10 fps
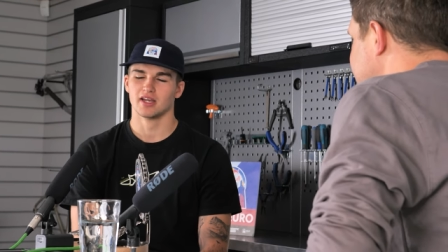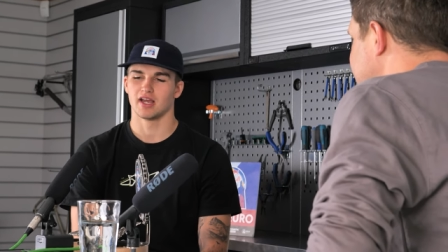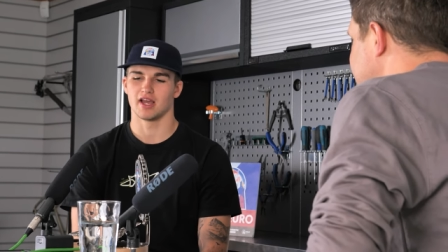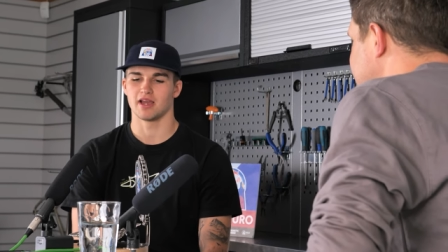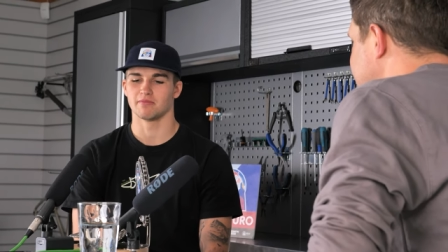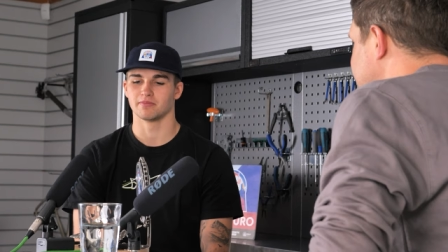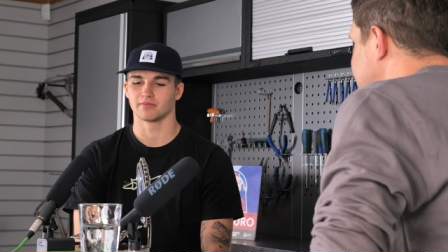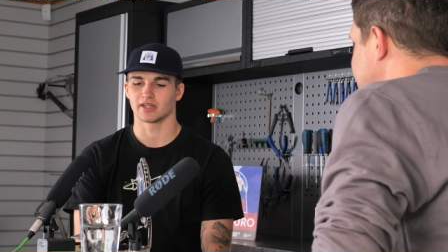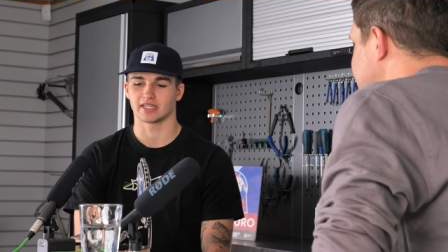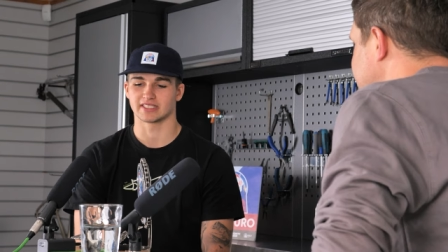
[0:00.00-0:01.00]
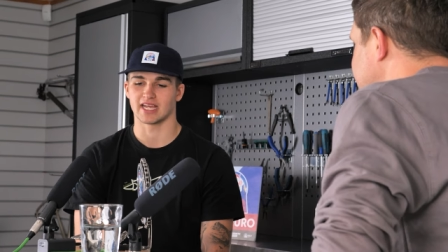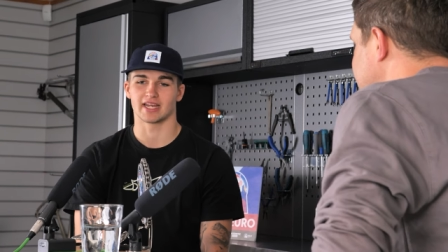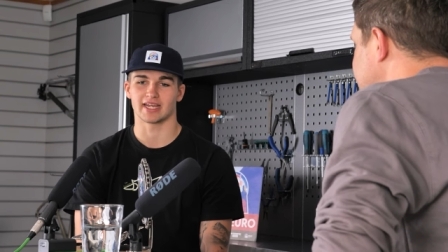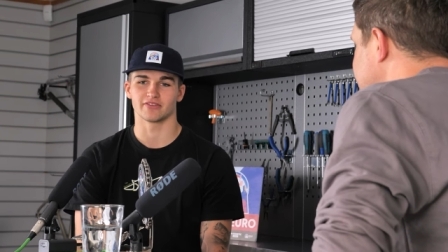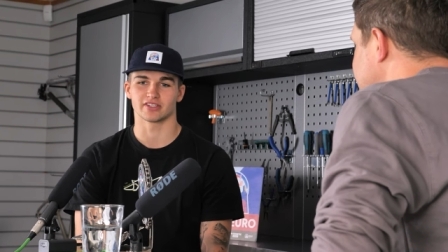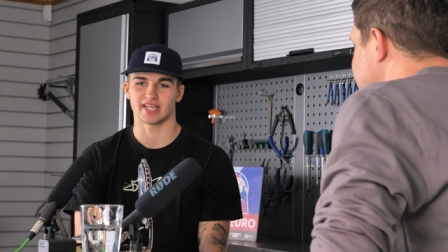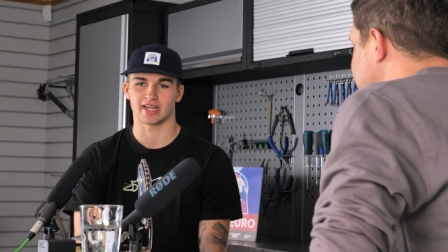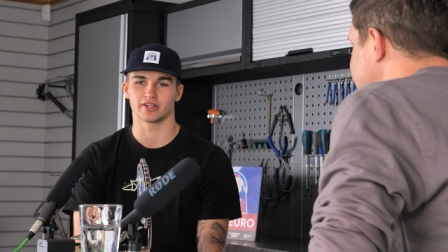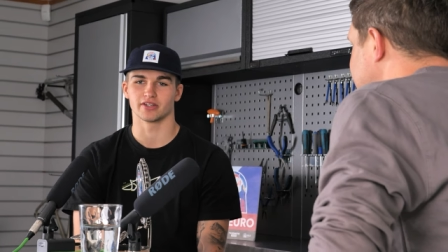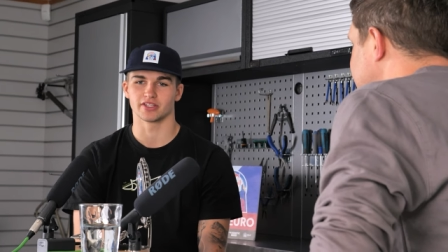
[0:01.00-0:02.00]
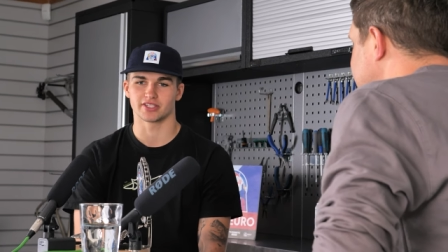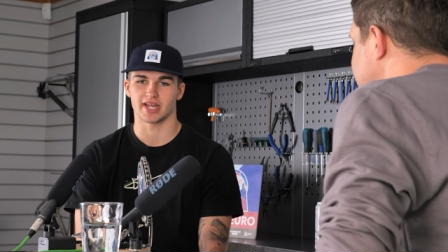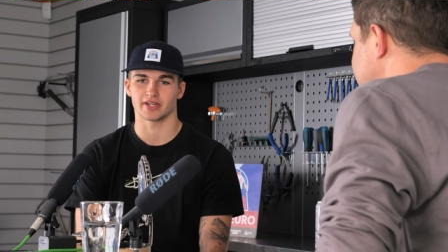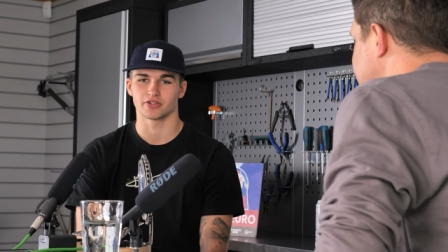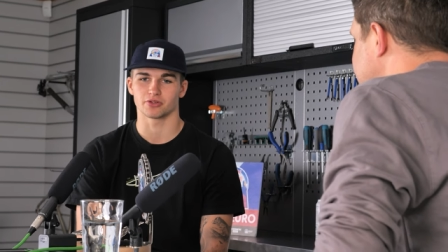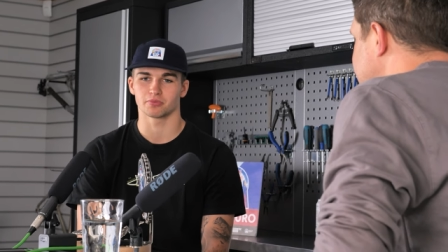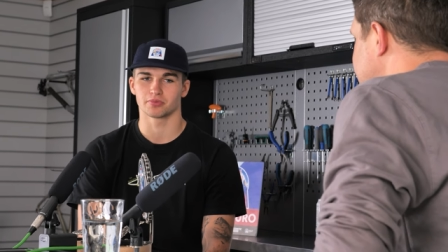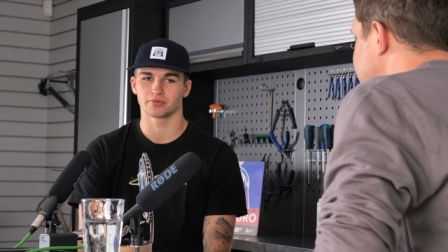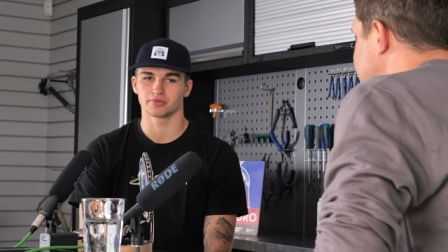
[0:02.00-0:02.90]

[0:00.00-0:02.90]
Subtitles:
Because the second jump